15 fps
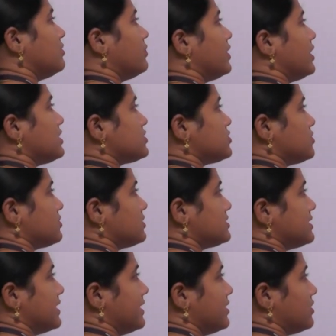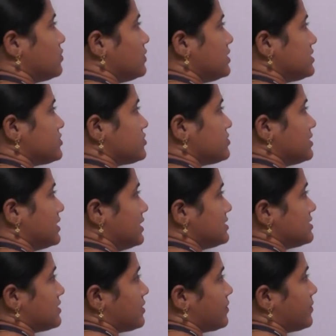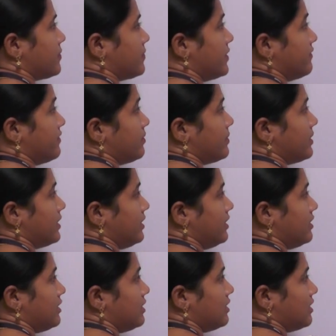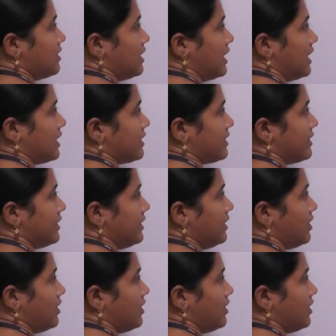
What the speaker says: we also know that Z equals to, that is nothing but PV by RT,